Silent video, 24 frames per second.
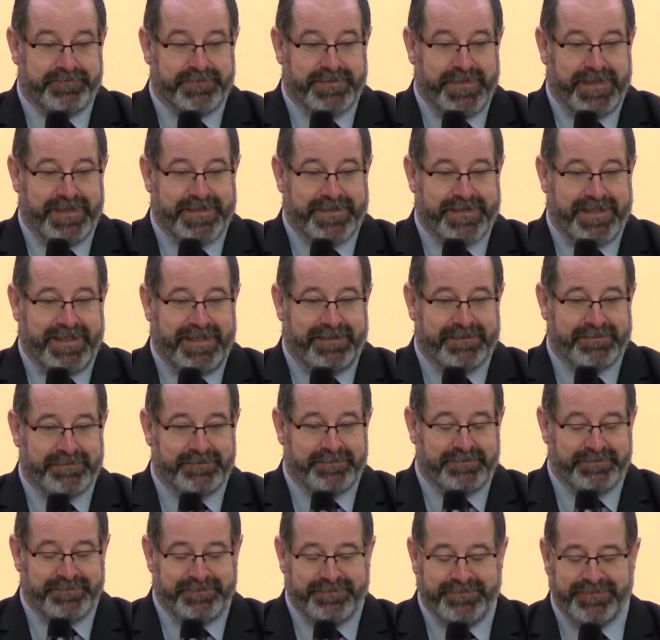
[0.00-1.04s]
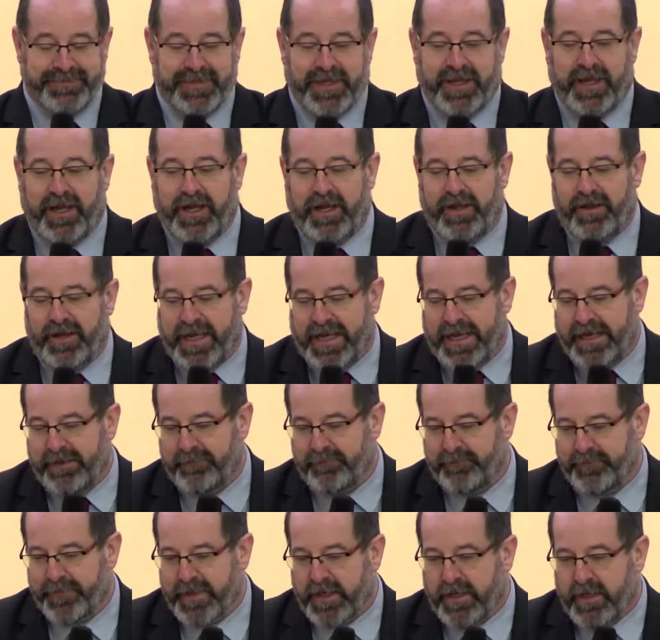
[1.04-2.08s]
You see? Okay.
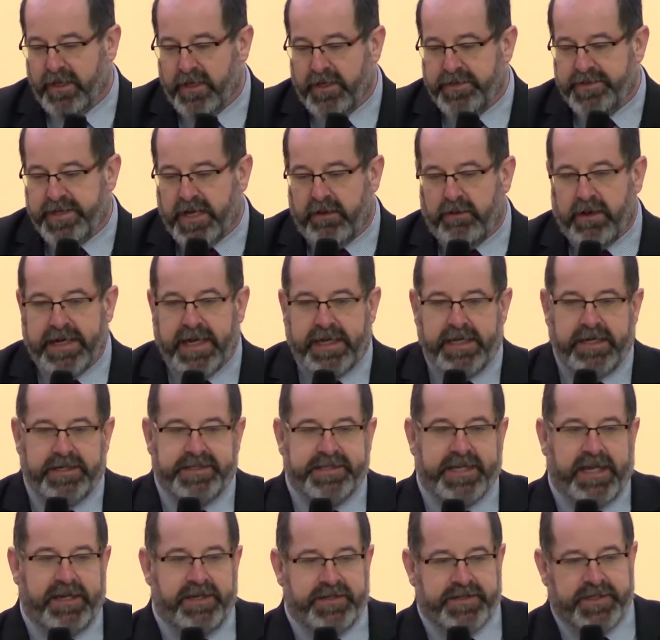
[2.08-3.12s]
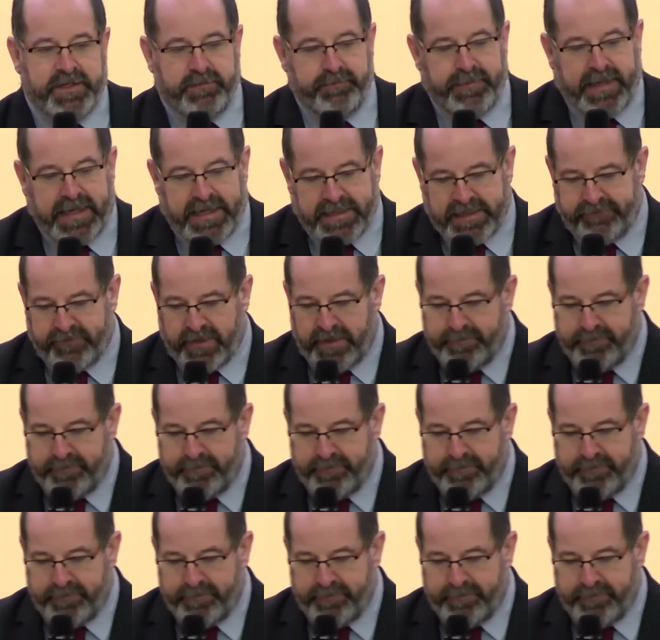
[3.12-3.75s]
So I'll get your attention back if I